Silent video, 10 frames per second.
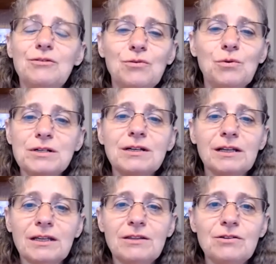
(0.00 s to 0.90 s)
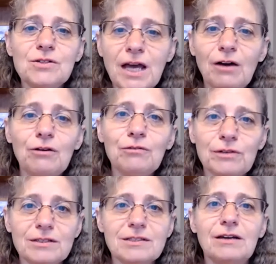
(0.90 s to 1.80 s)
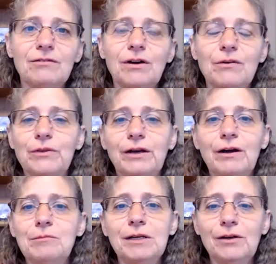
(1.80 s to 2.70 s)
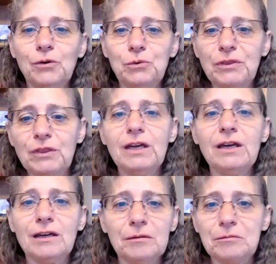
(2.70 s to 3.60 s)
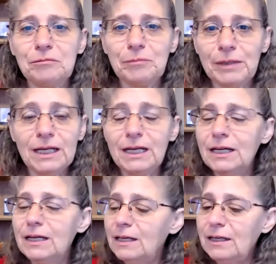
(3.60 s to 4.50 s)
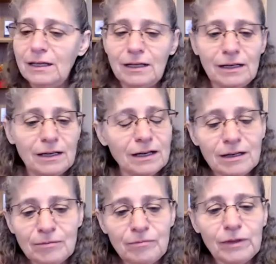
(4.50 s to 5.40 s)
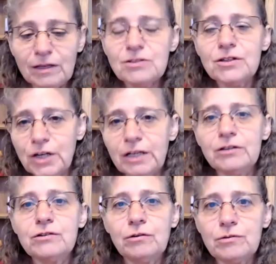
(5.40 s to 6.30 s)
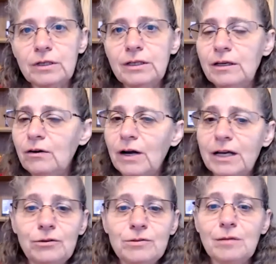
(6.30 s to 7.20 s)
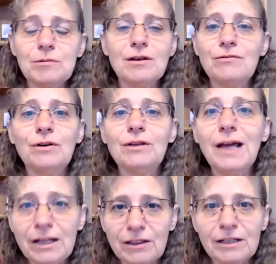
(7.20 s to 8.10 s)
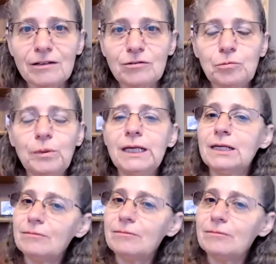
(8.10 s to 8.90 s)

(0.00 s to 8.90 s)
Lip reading: unfortunately, there's counterfeit stuff out there. I mean, who would think? But it's a challenge. So, I use Amazon for a lot of things, but